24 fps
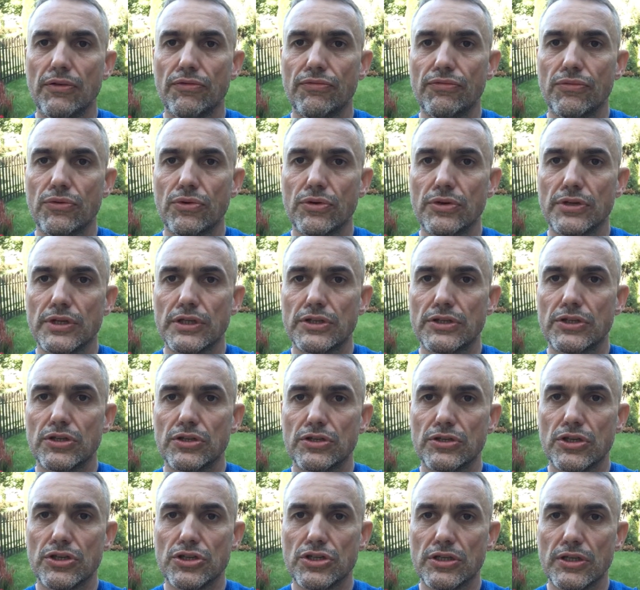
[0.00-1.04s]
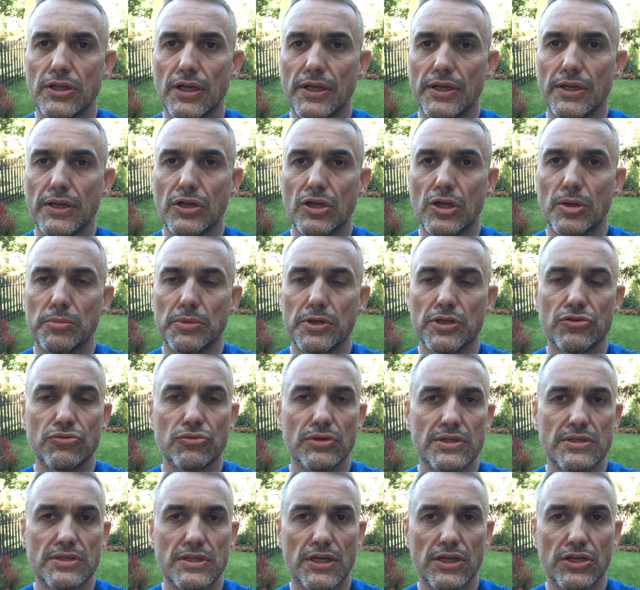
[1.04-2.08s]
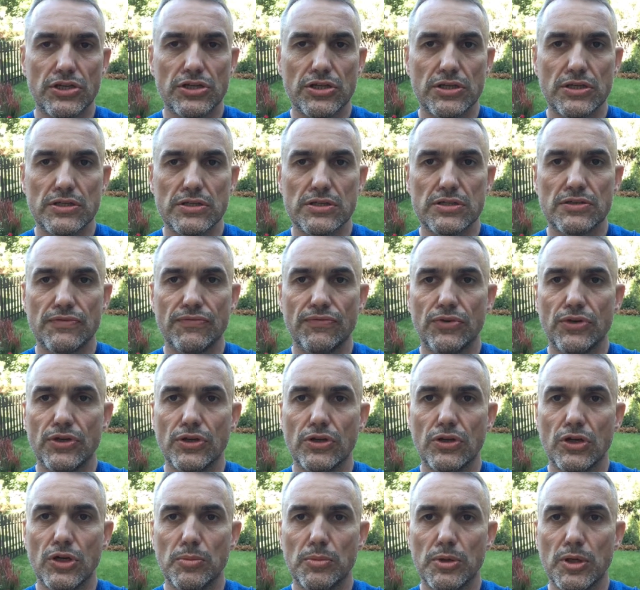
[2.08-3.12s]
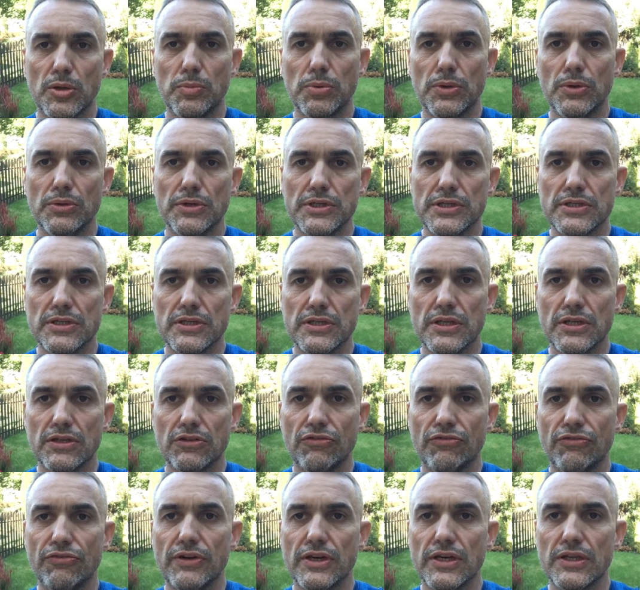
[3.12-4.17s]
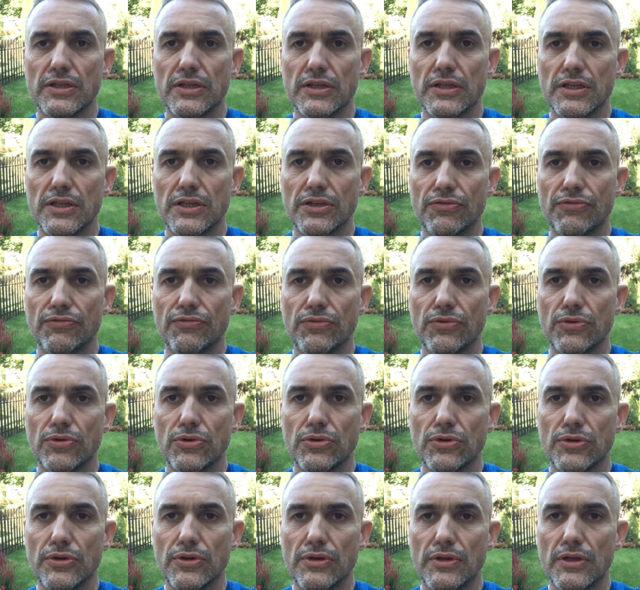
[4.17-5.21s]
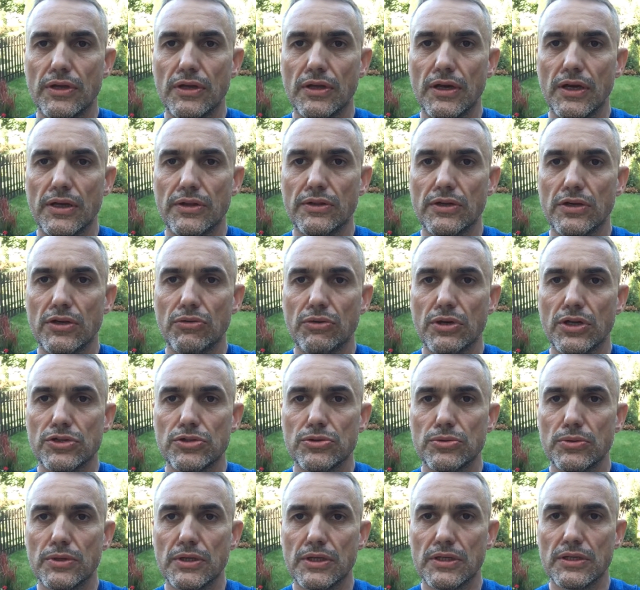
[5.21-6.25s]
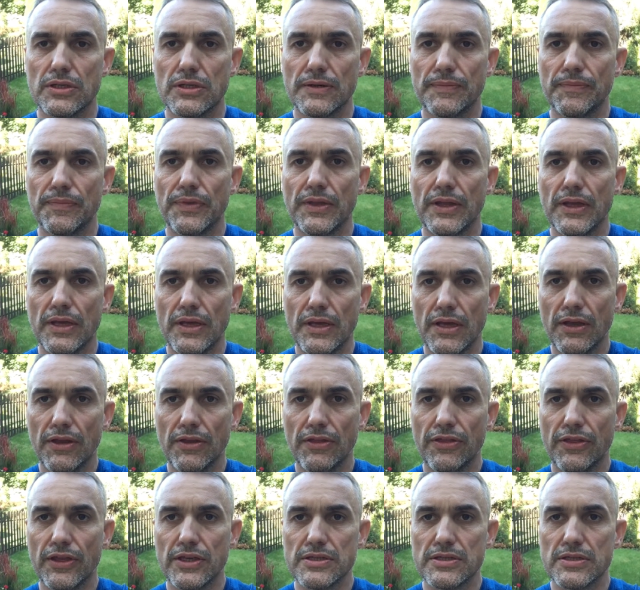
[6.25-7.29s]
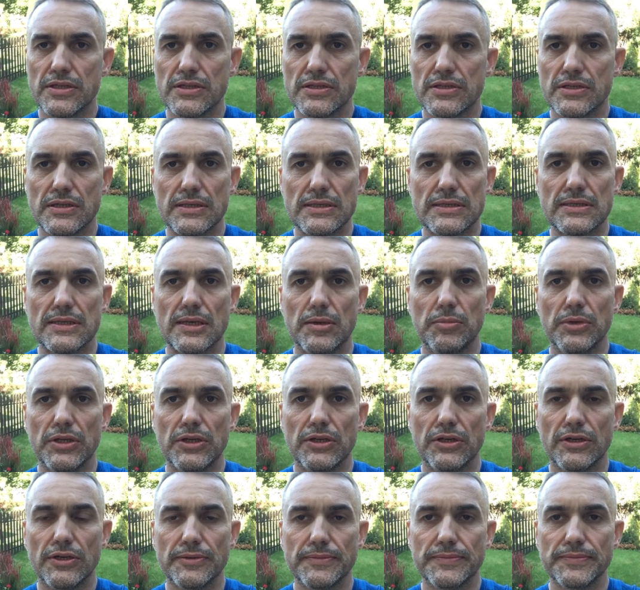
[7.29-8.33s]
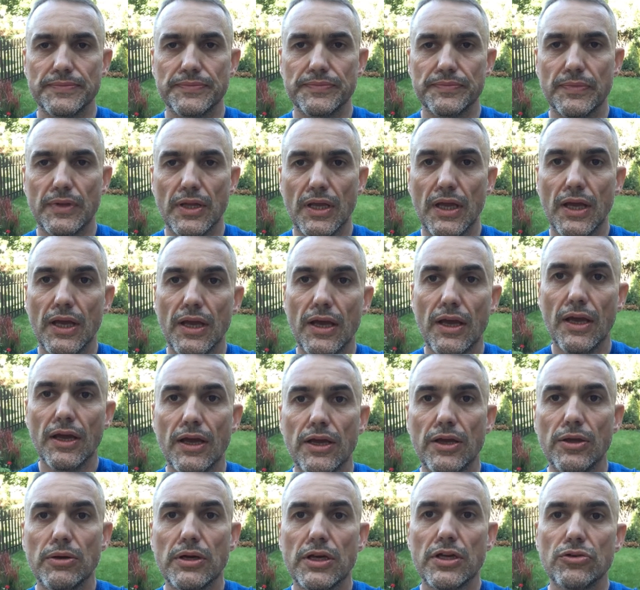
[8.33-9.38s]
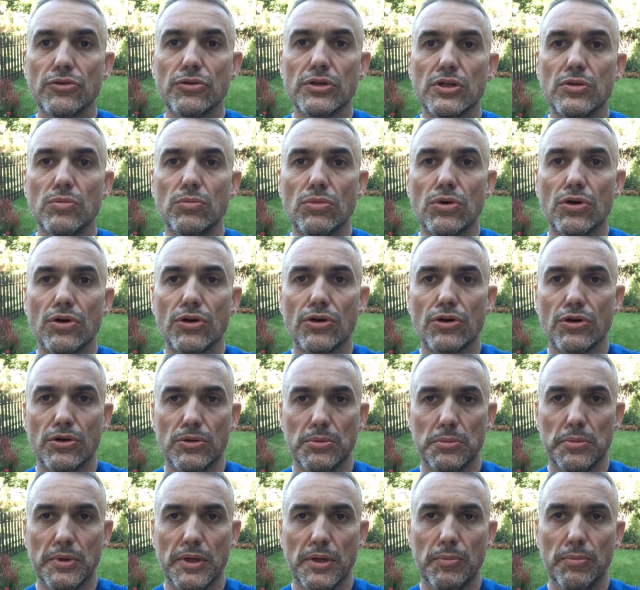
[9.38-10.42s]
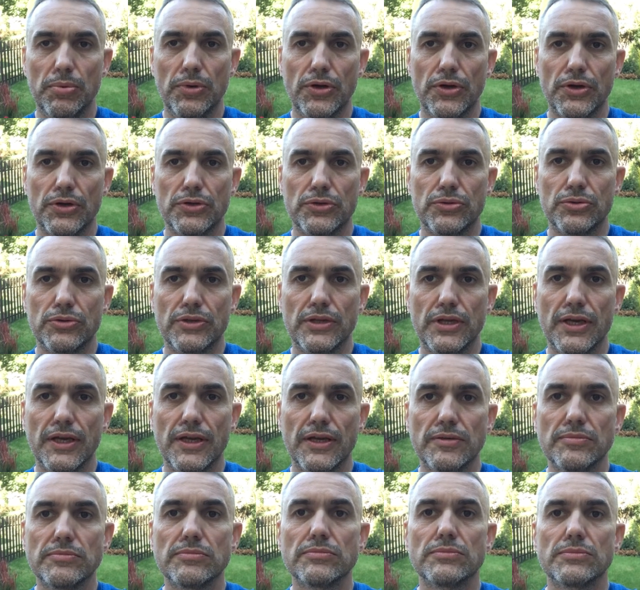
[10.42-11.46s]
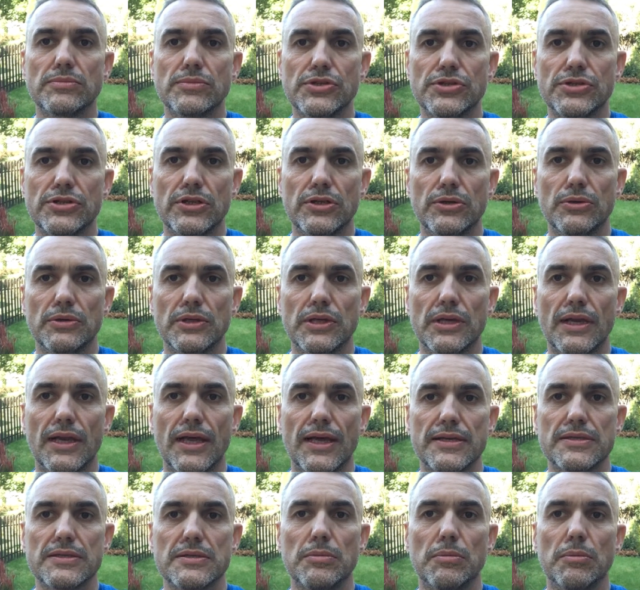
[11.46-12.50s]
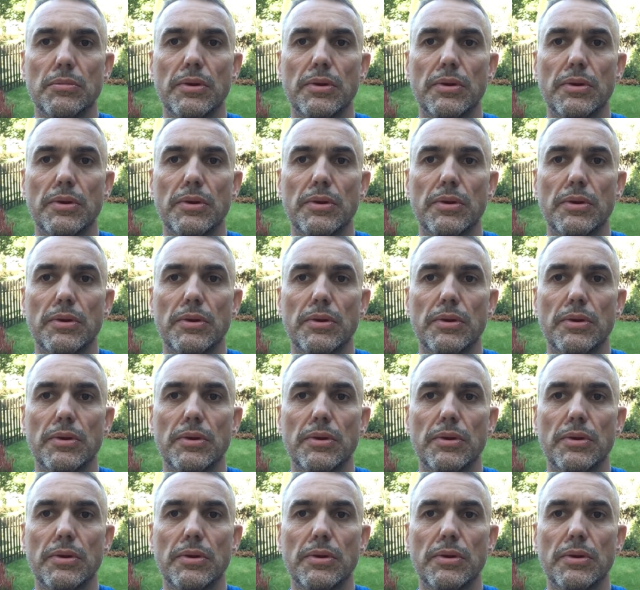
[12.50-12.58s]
for international economic transactions, for economic policy, and finally for the undergraduate thesis seminar. You can read more on my blog today. See you in class.